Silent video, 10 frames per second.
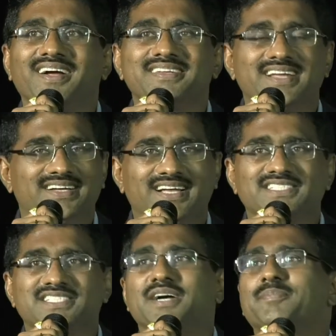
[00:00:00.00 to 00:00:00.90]
yeah,
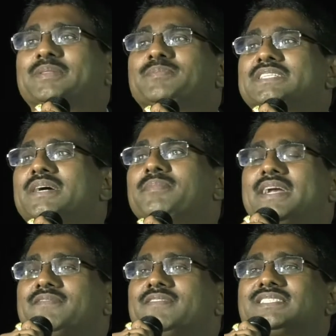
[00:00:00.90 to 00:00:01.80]
as uh, Padmaja
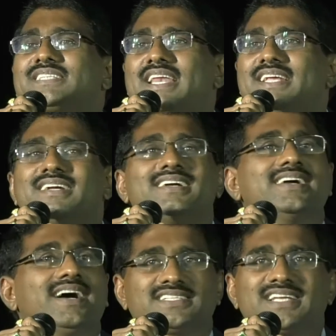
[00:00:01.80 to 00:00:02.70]
madam was telling,
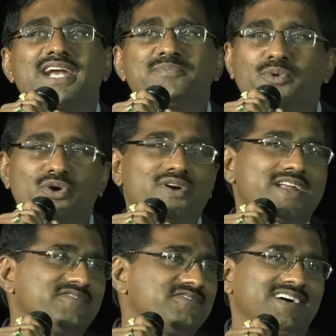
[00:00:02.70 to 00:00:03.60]
it's not bored
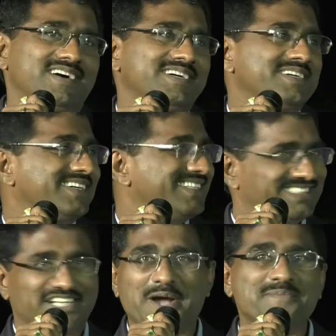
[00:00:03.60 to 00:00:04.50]
of uh,
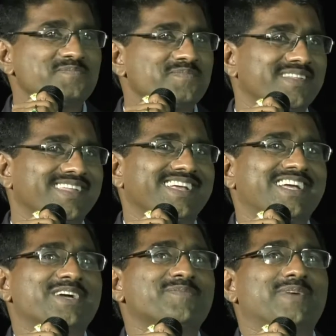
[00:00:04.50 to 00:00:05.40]
job
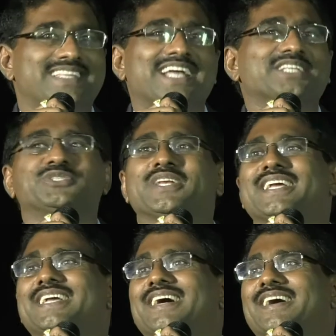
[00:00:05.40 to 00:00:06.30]
but then
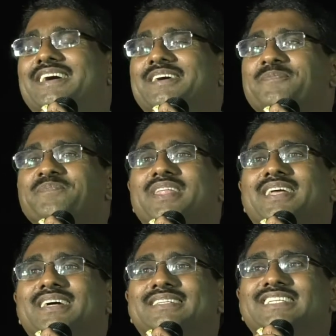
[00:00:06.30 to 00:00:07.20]
actually uh,
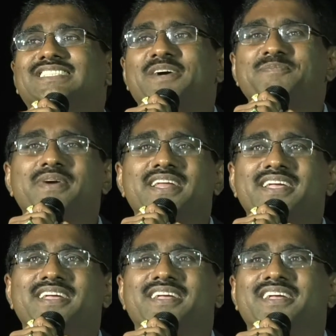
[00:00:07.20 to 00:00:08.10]
there is
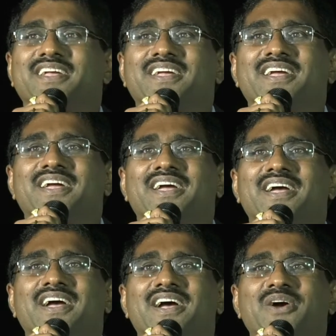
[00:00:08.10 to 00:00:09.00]
somebody
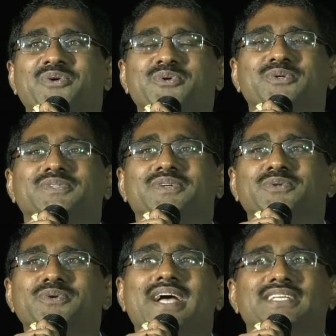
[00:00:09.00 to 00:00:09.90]
who
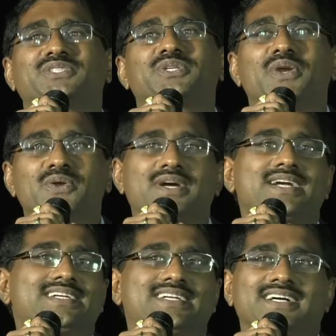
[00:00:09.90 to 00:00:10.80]
who has to look
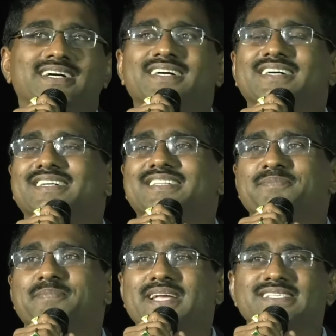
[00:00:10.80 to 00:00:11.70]
at uh,
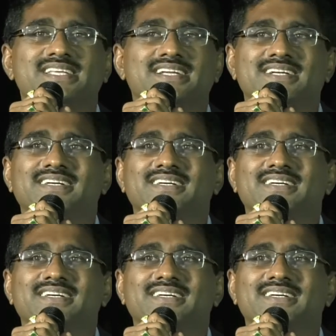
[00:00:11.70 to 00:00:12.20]
the basic